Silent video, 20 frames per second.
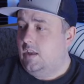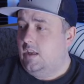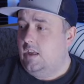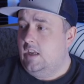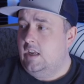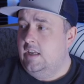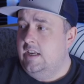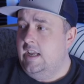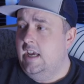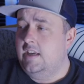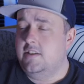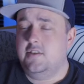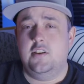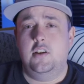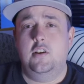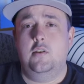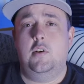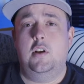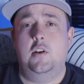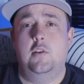yeah,
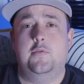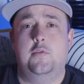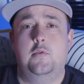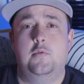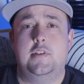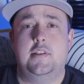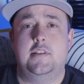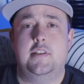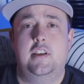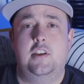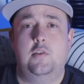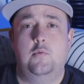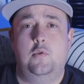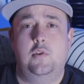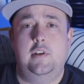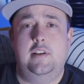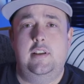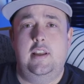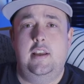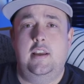so I look forward to seeing you all
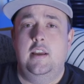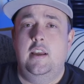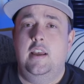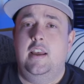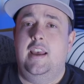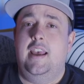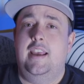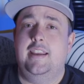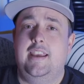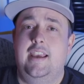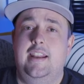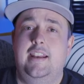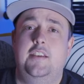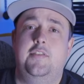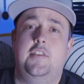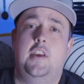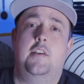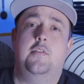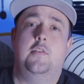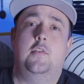in there. Again, if
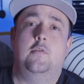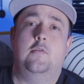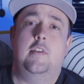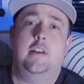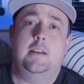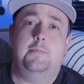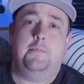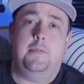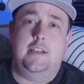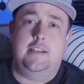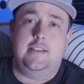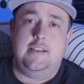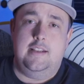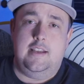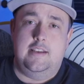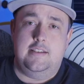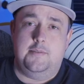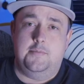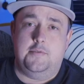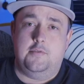you haven't already, please hit
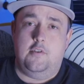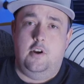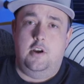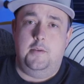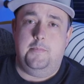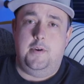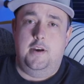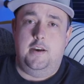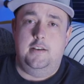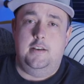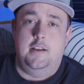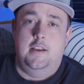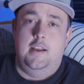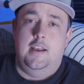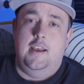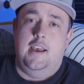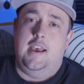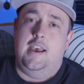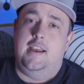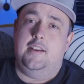that subscribe button.
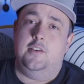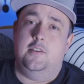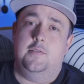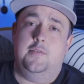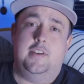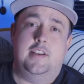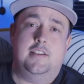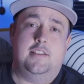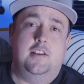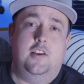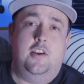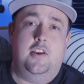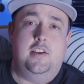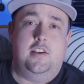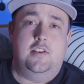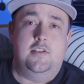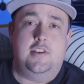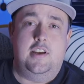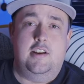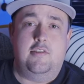And don't forget to like
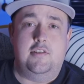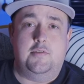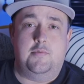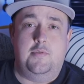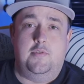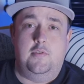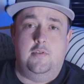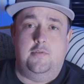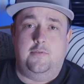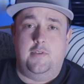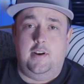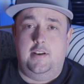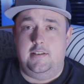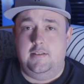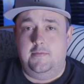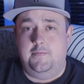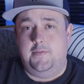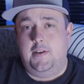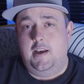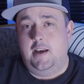and share us with your friends
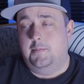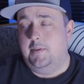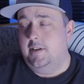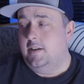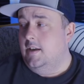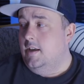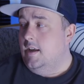and family.